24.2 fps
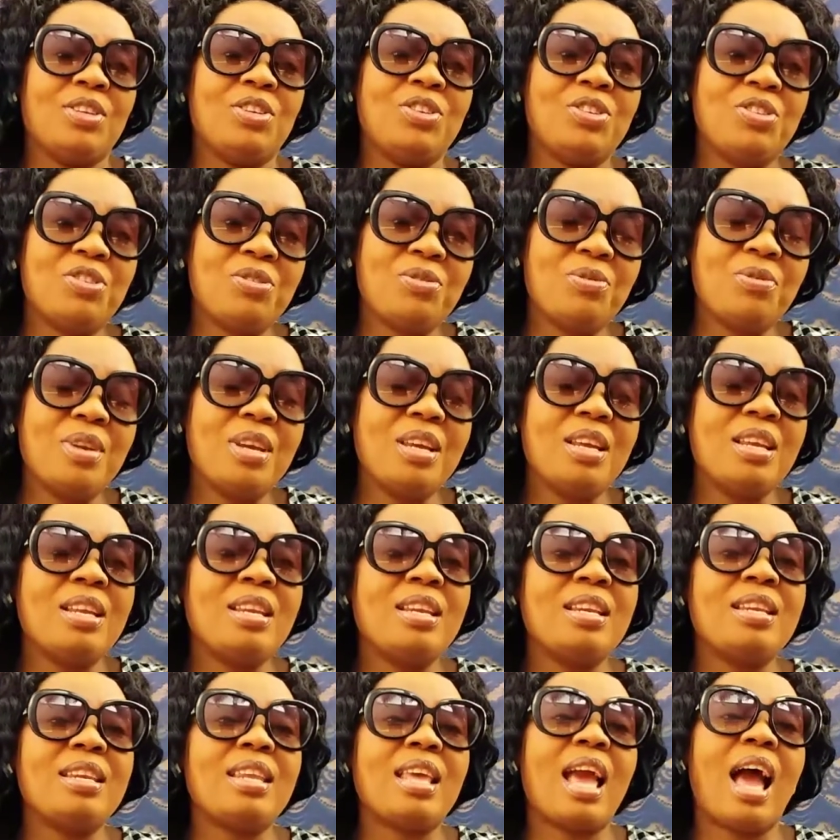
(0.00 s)

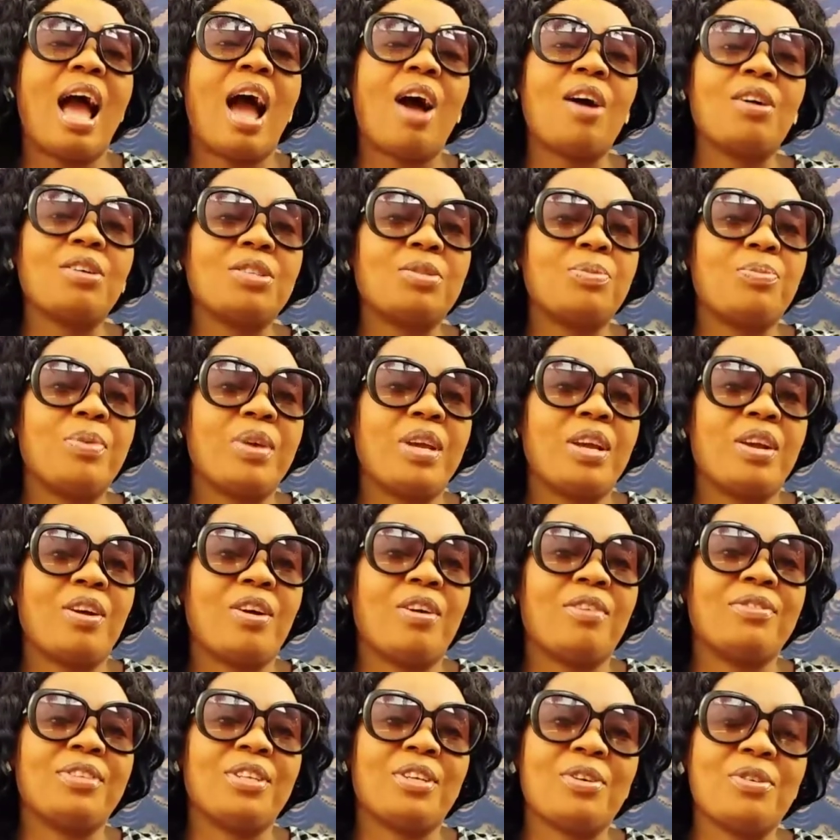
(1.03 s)
during the outbreak
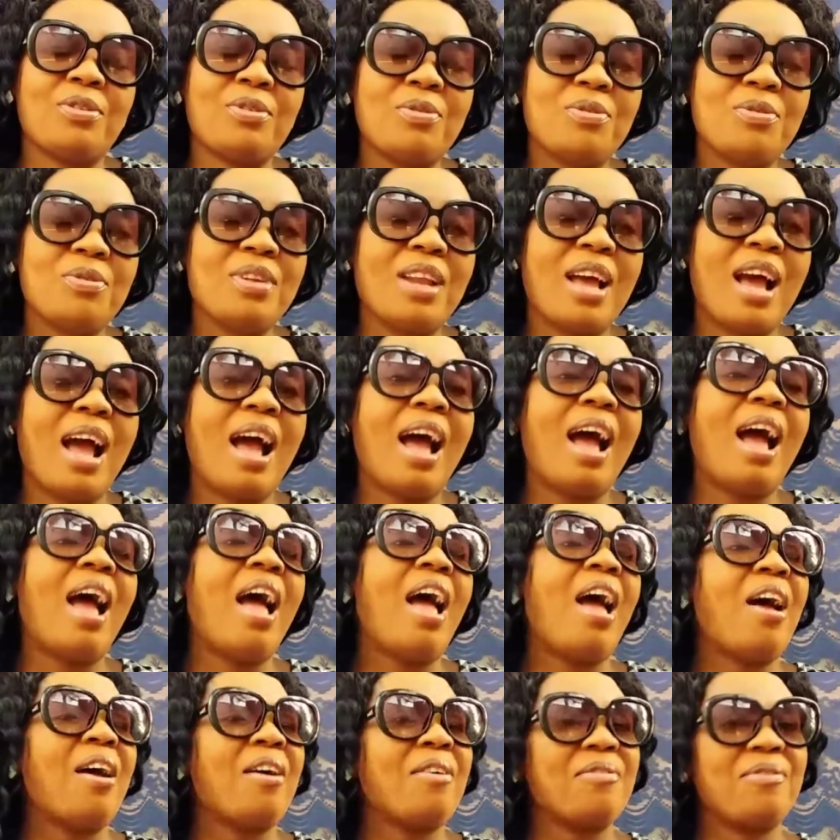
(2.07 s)
of the coronavirus.
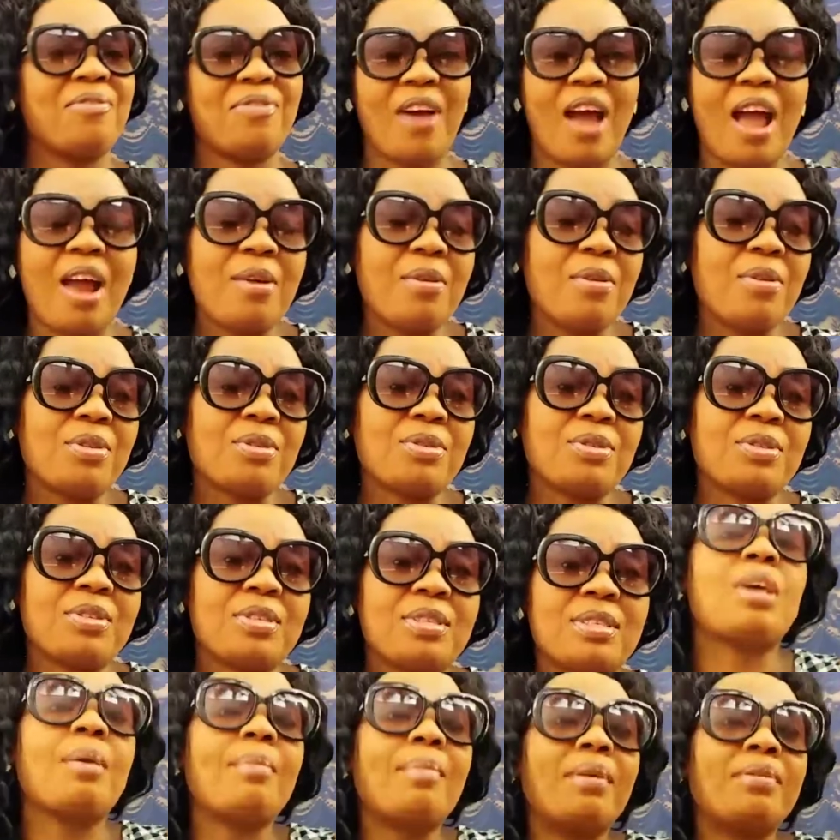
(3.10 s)

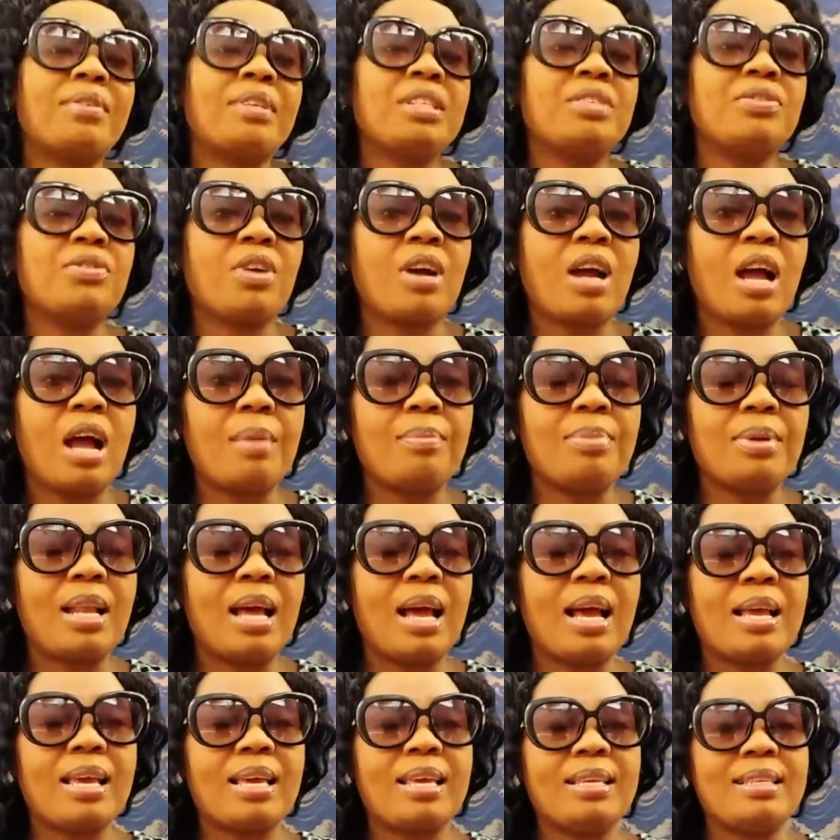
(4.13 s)
Some of these
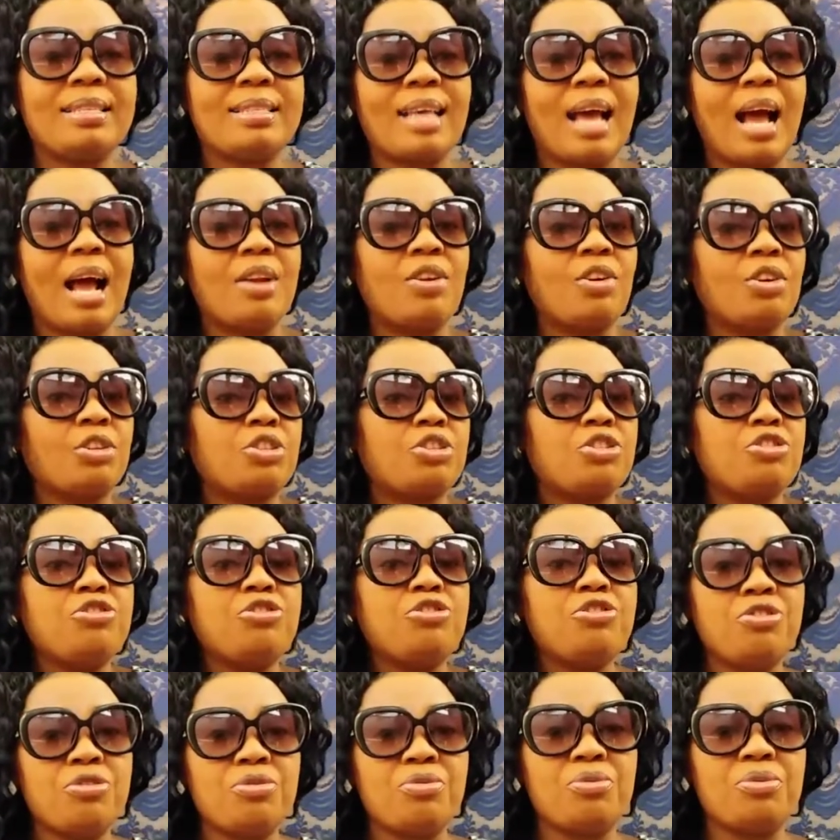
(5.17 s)
vocabularies are not
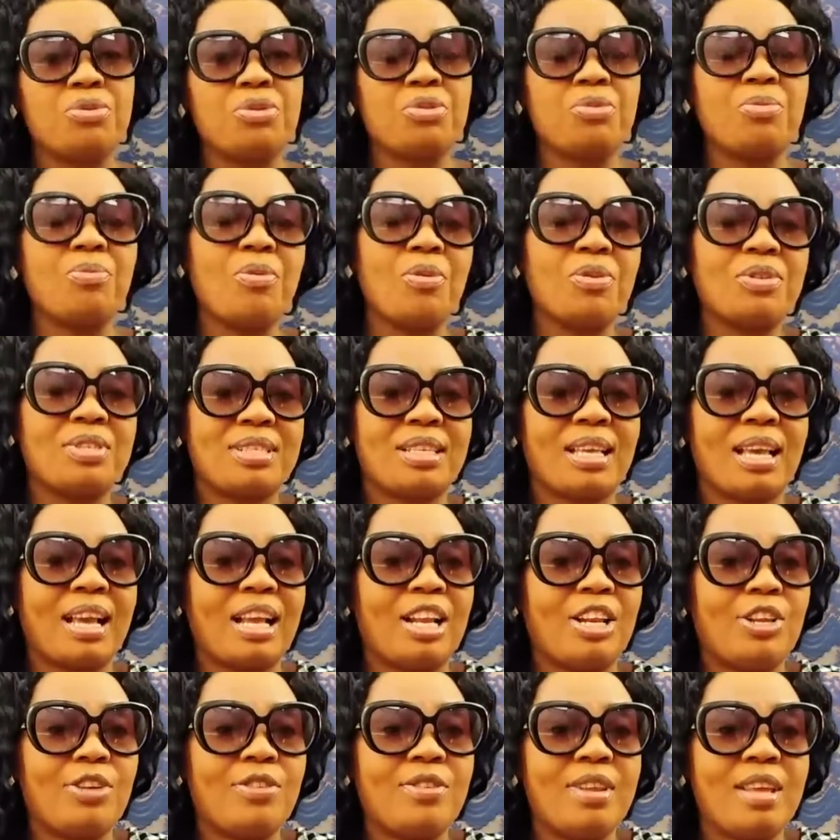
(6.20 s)
new to most
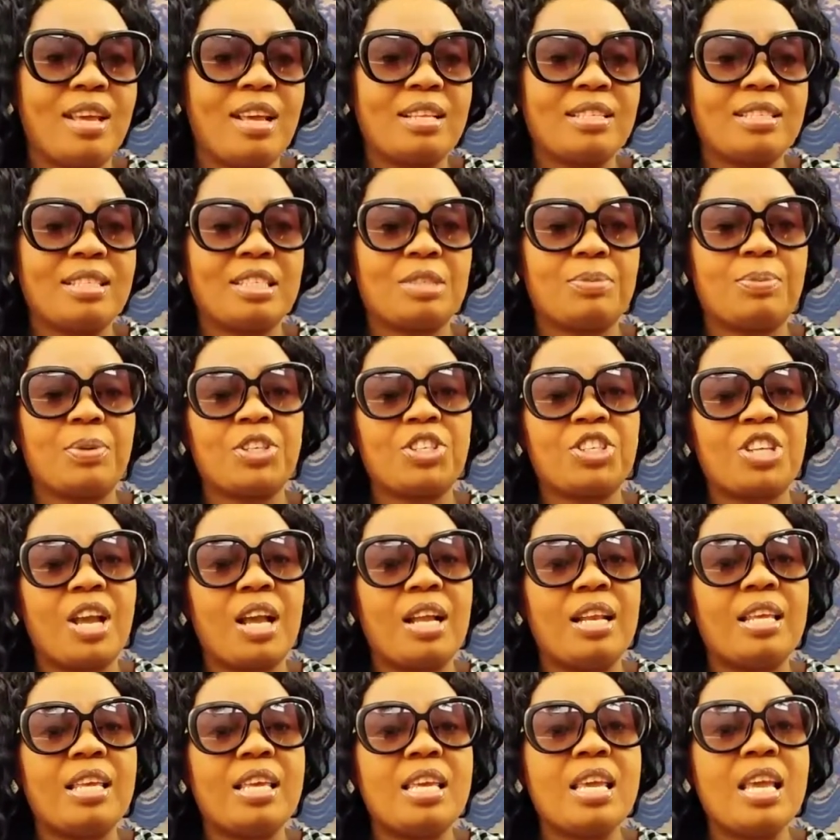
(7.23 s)
Sierra Leoneans,
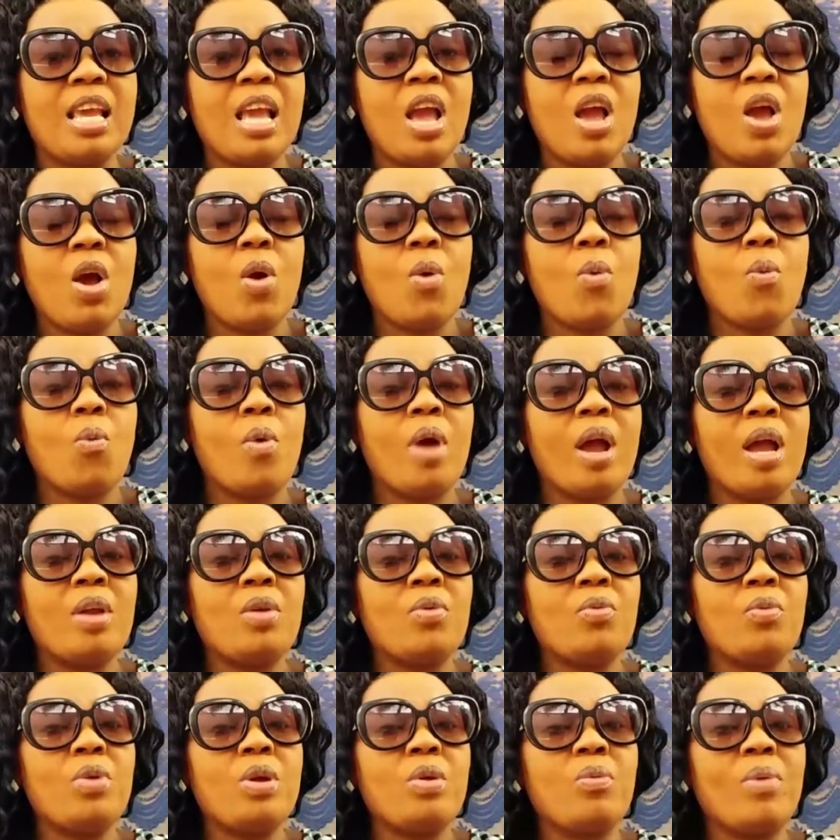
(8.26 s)
especially
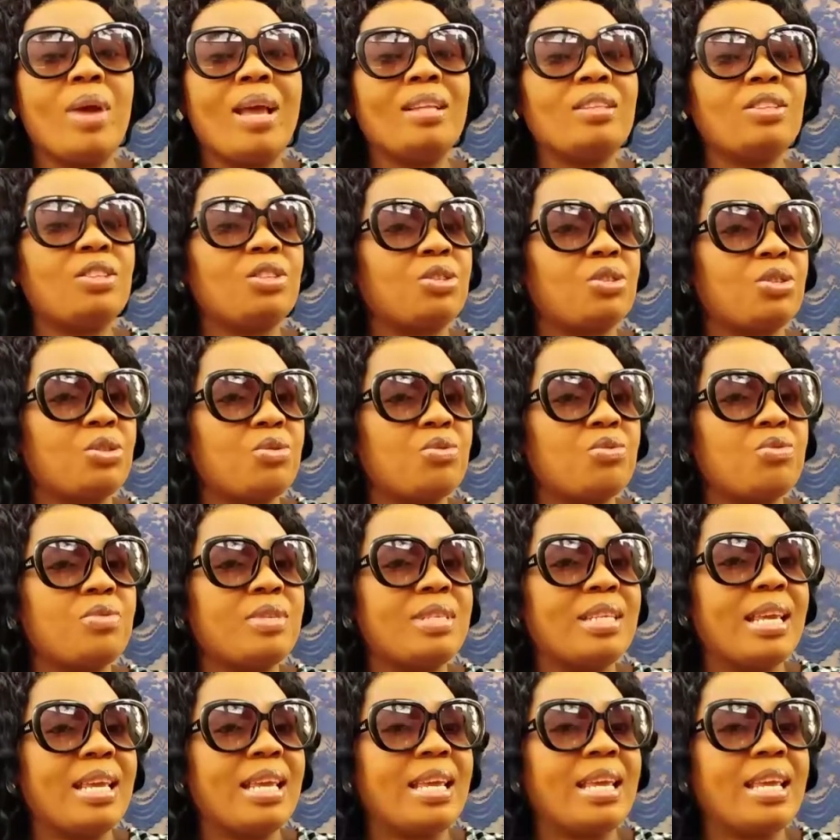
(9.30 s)
when we went through
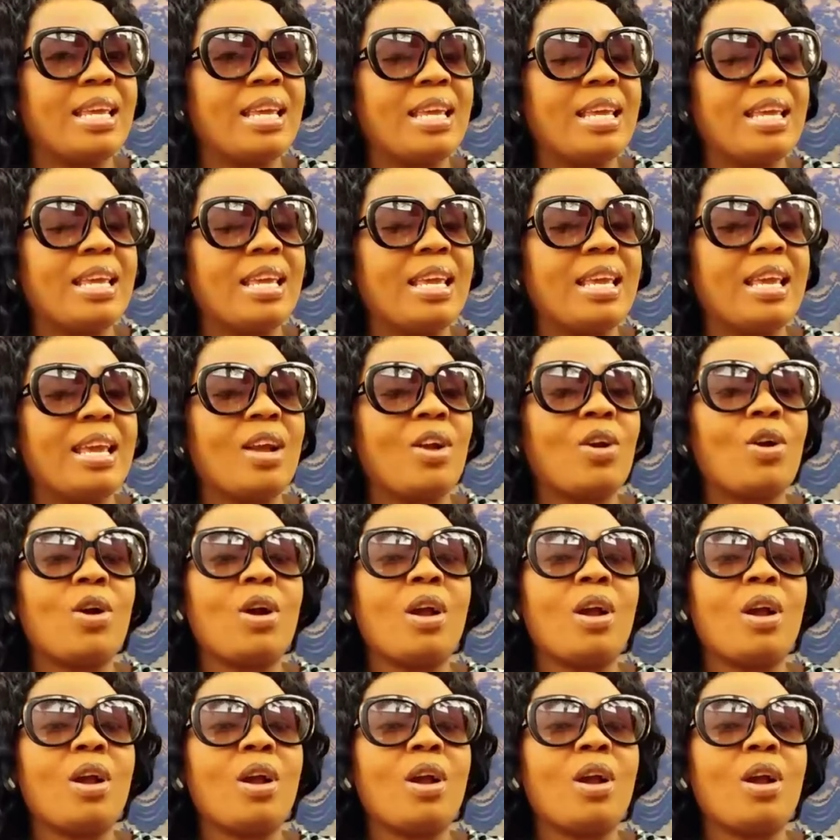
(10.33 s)
the